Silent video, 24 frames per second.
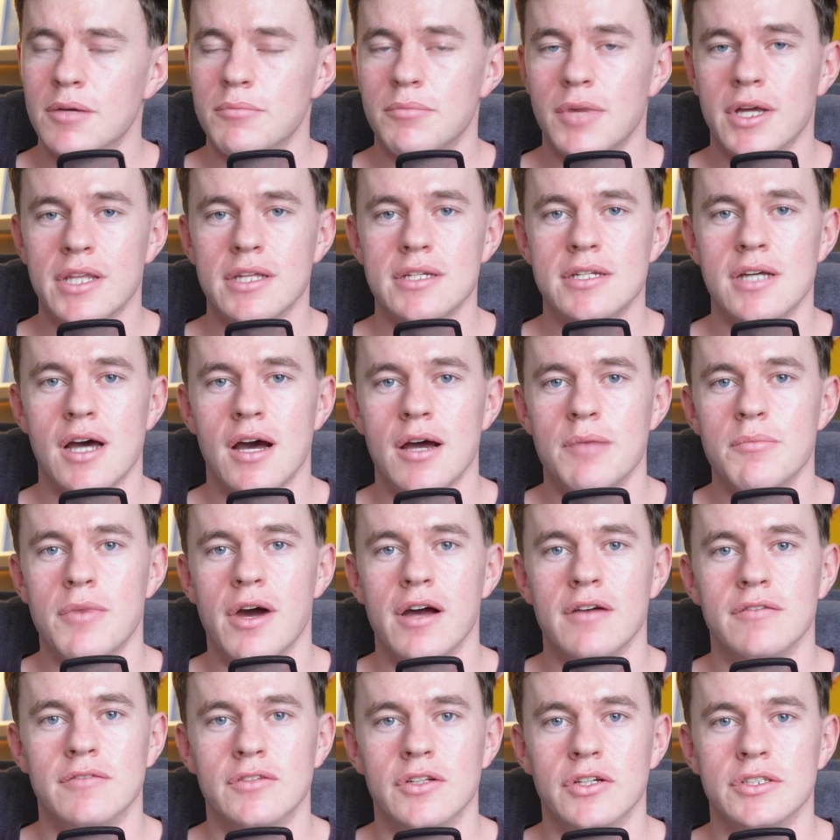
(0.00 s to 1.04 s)
by the time
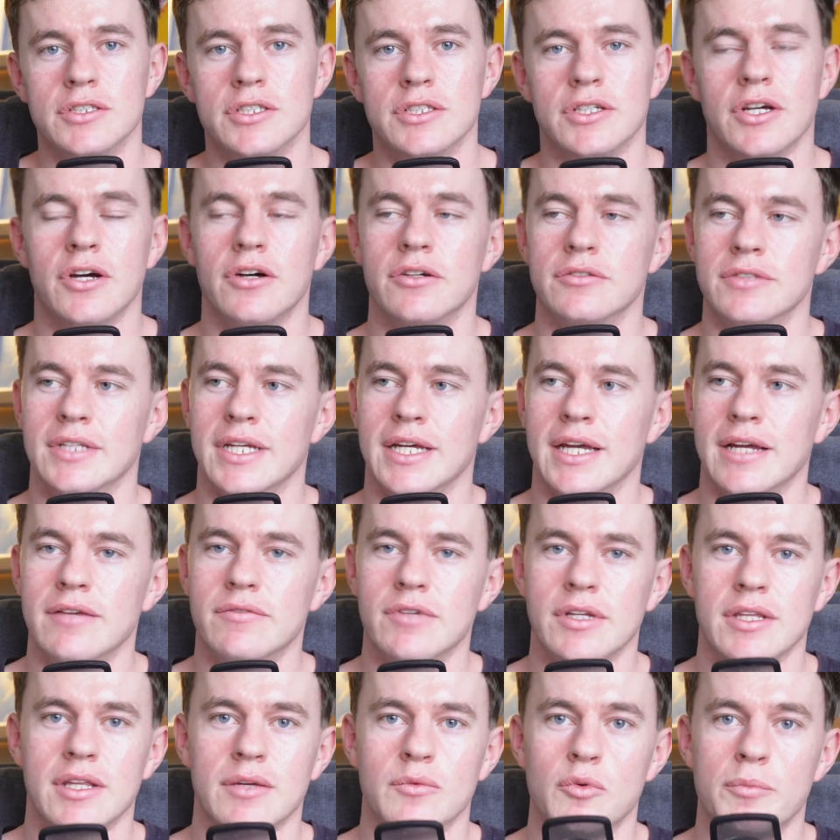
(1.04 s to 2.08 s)
I've learned to code, that
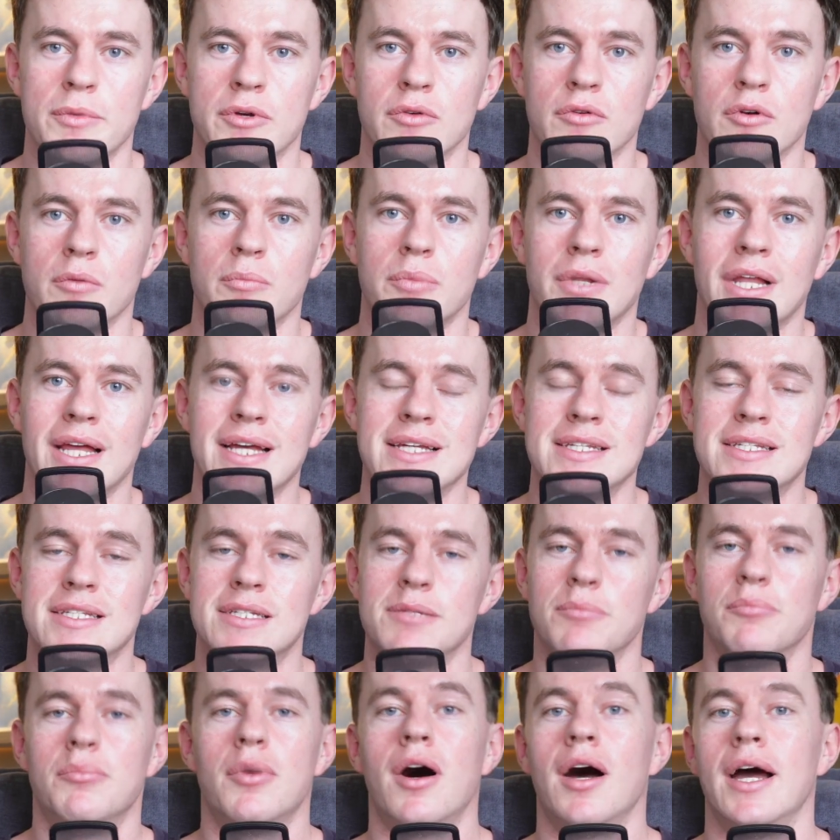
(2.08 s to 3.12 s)
everything will be
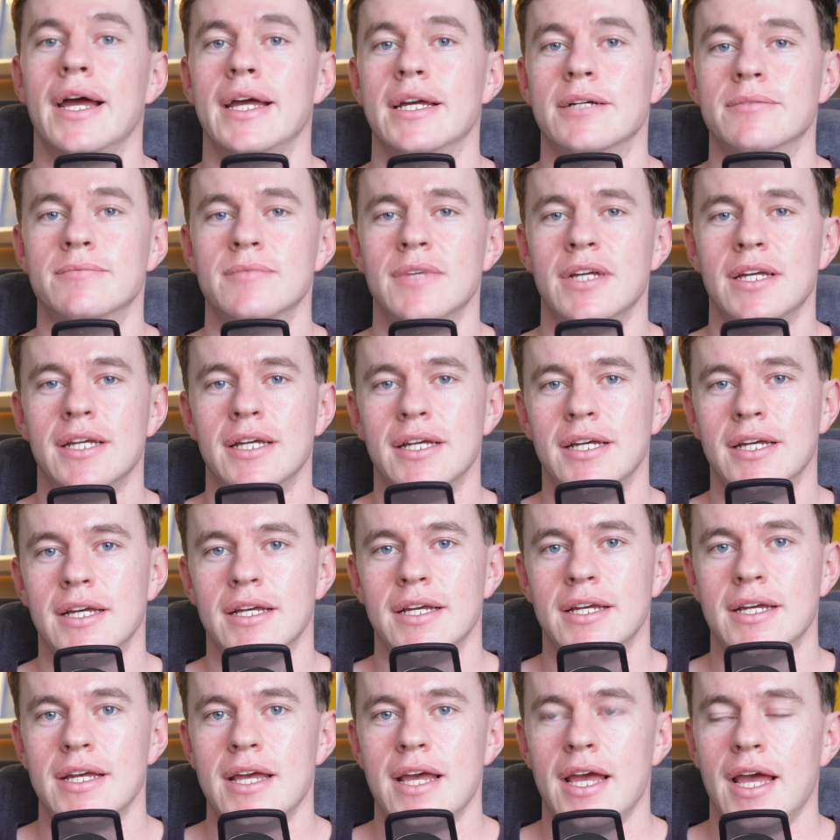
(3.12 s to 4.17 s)
replaced by
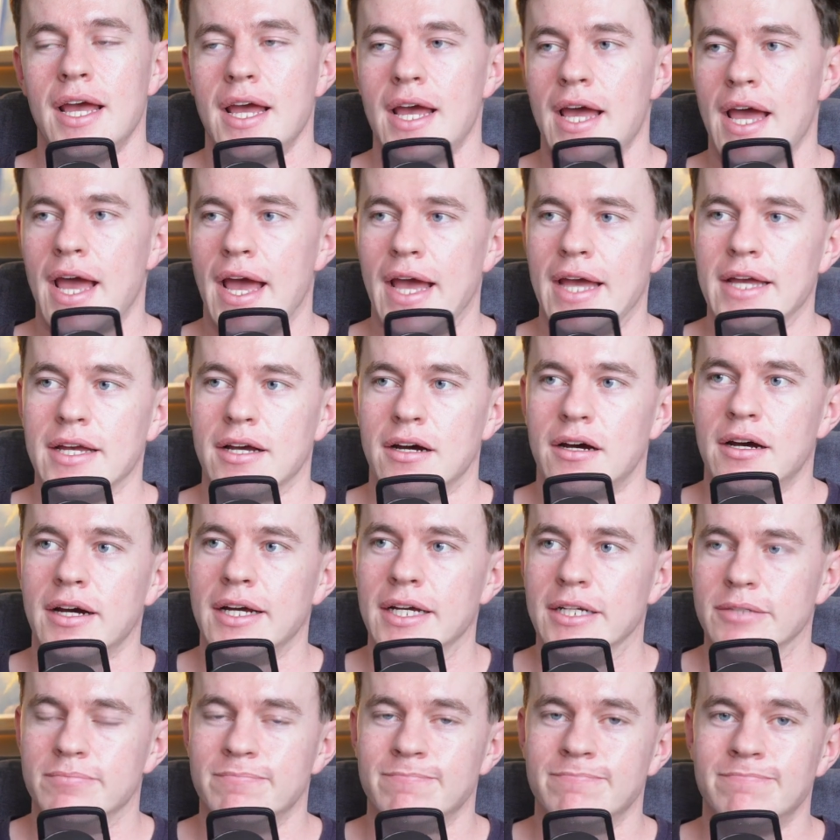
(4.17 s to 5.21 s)

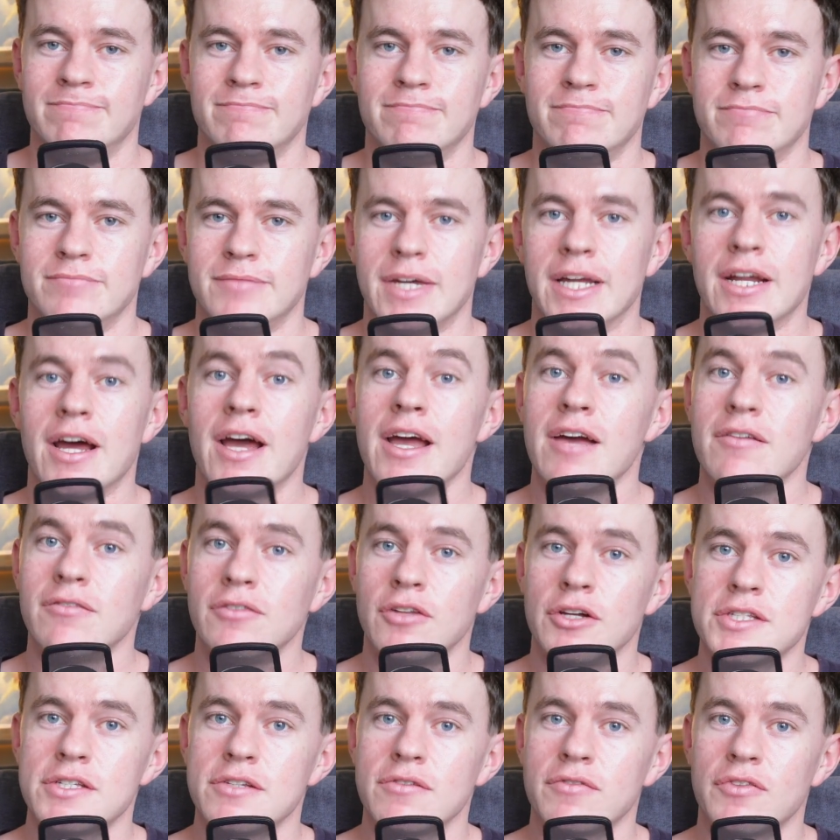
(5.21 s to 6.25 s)
AI. And I have
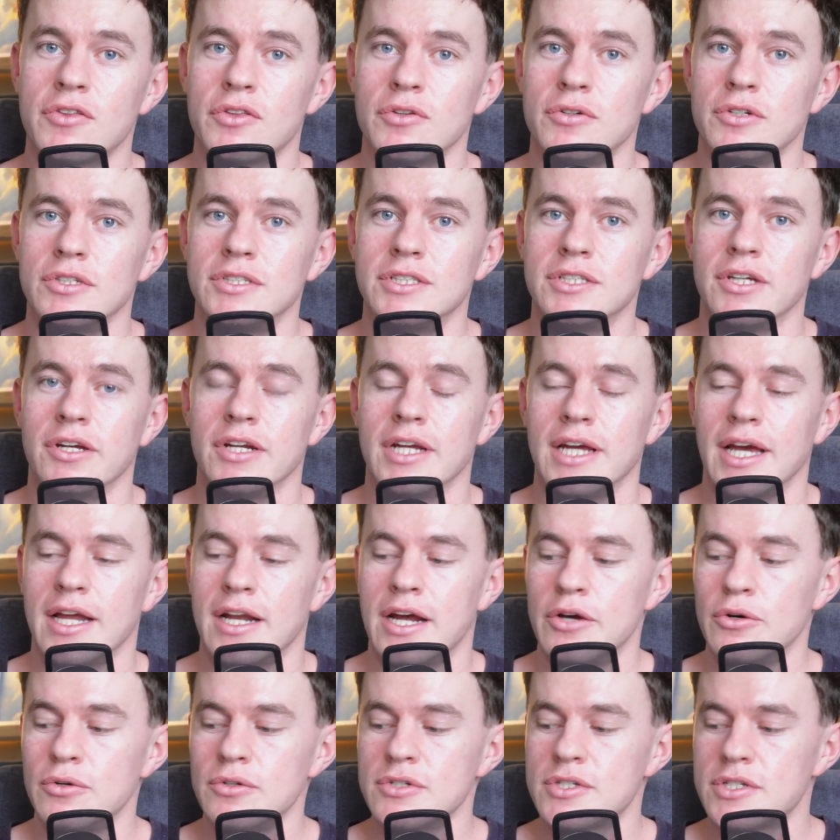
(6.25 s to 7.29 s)
lots of thoughts on it, and
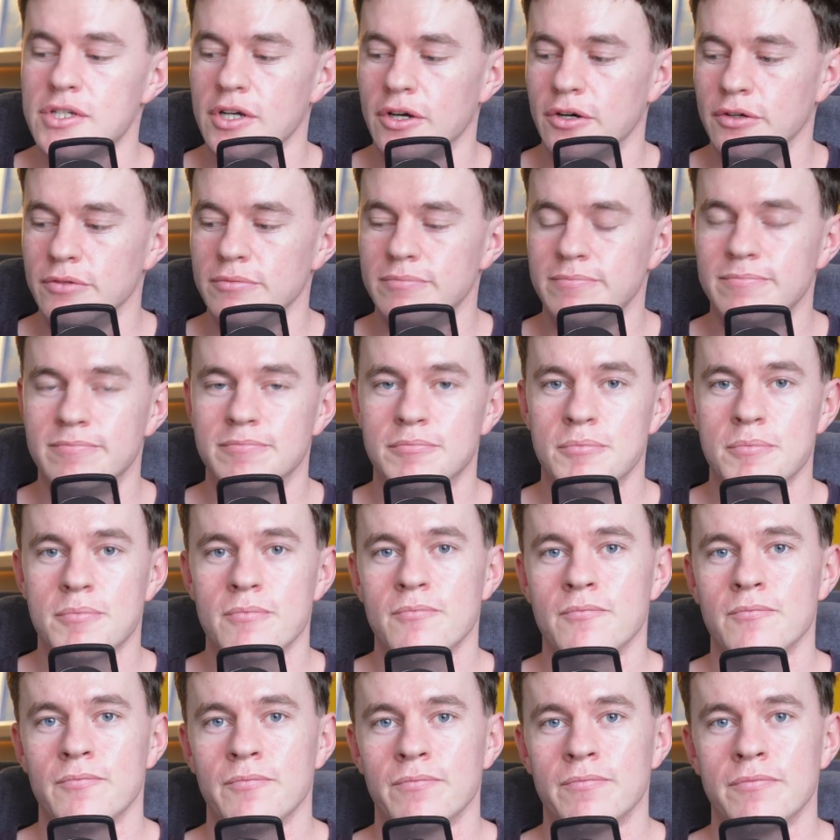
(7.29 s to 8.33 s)
I also,
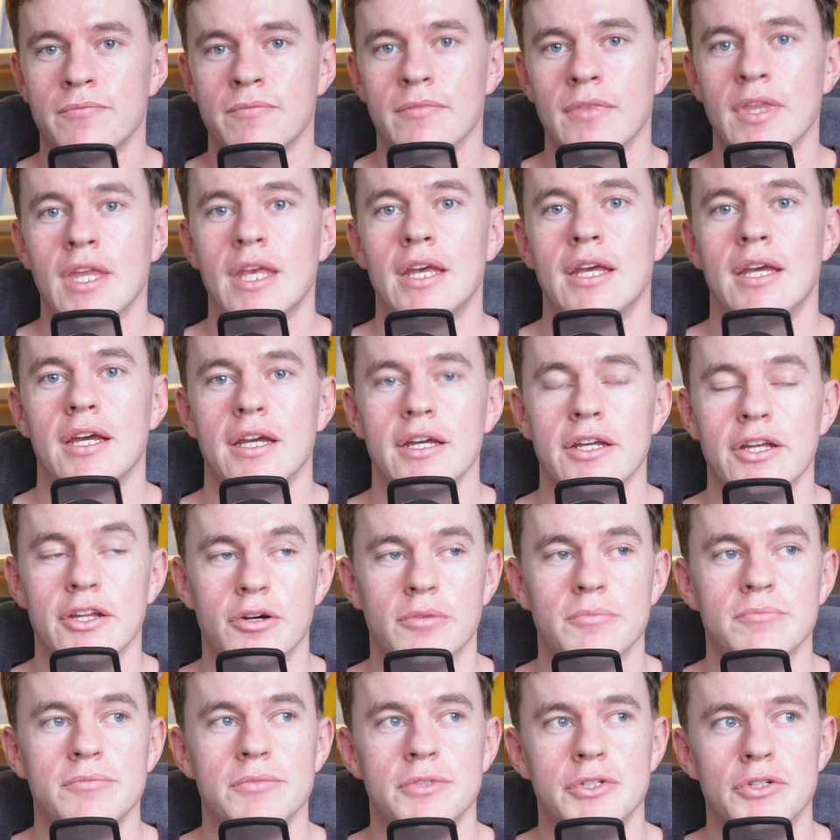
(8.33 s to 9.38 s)
you
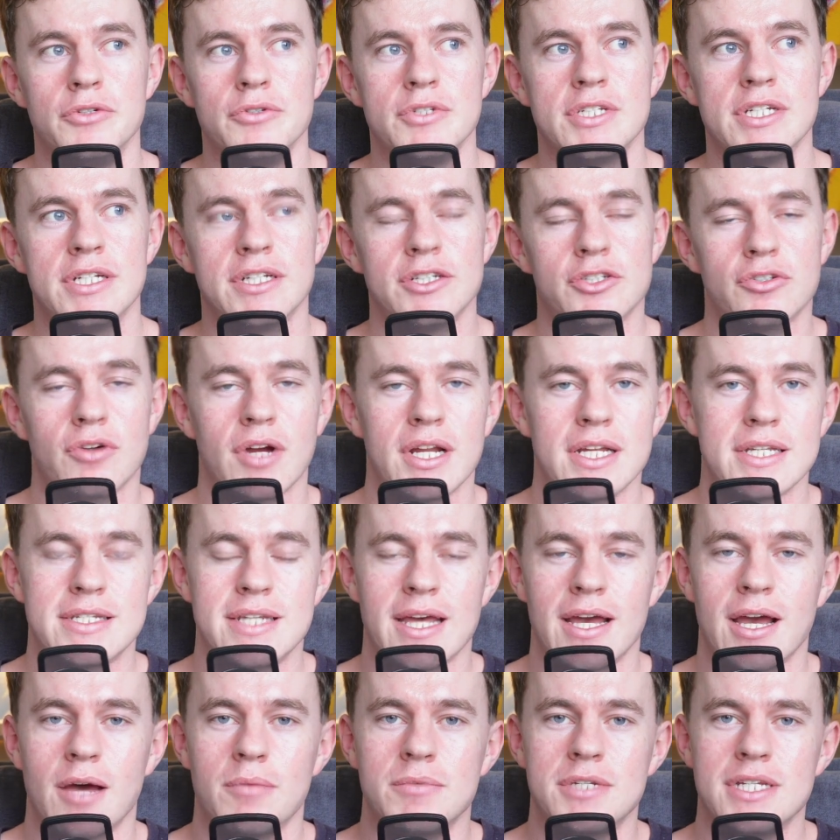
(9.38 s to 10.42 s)
know, use it and try to
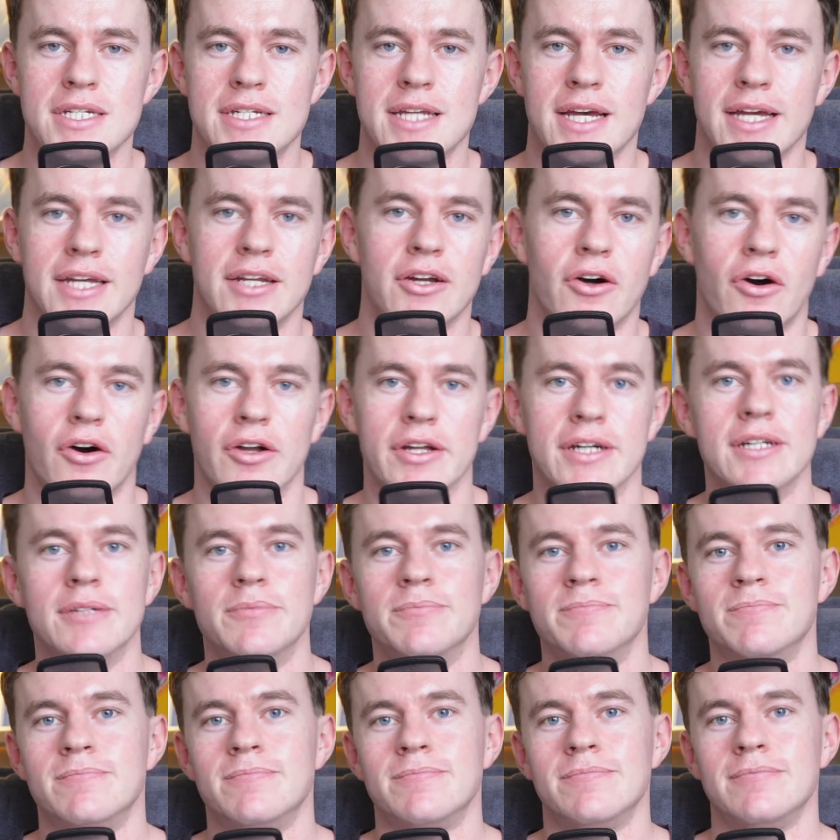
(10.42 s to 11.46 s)
stay up to date on it.
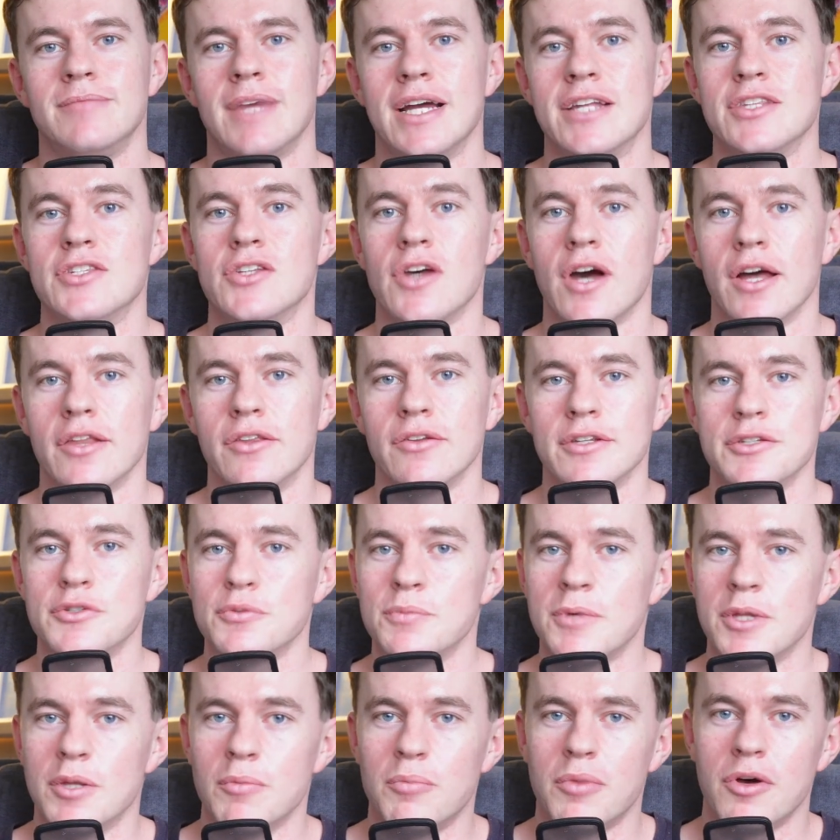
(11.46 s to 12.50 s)
And so I thought this
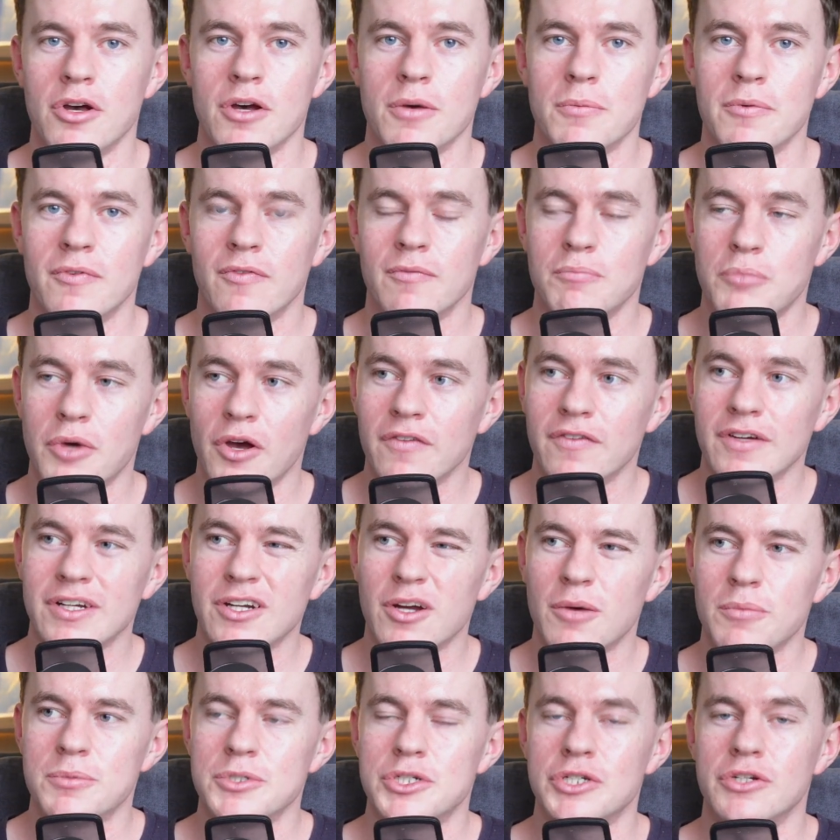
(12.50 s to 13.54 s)
would be the
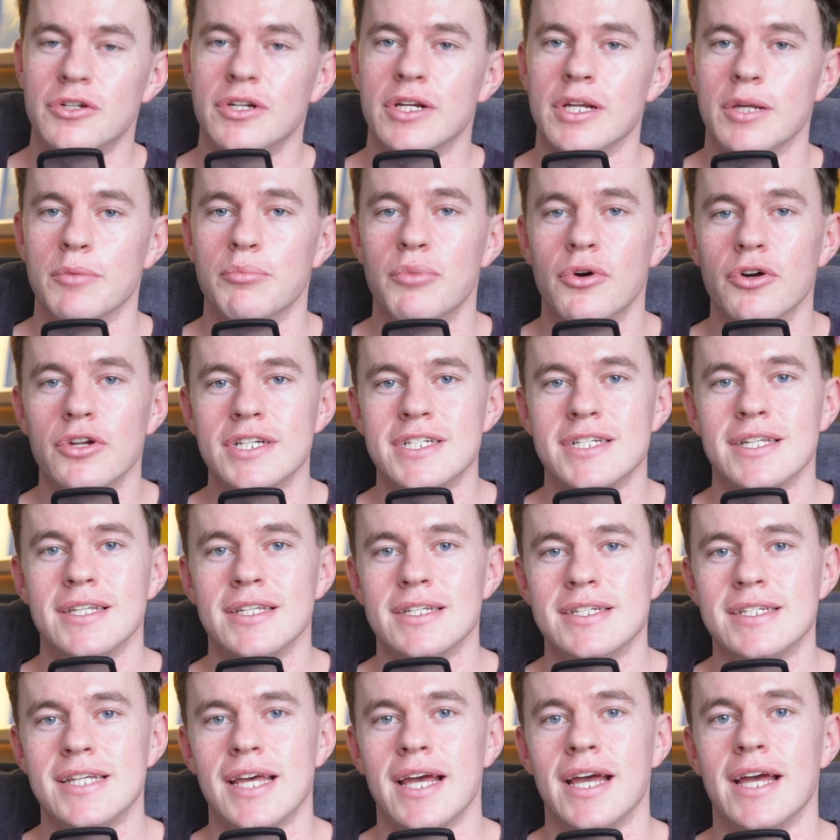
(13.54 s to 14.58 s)
perfect opportunity to put it to
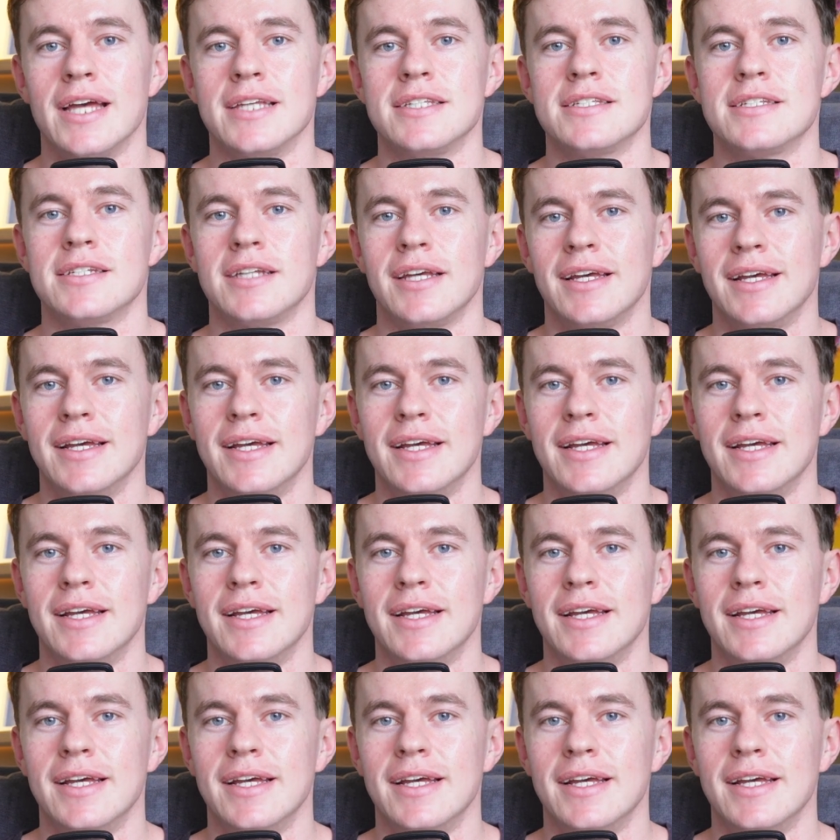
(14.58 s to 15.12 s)
the test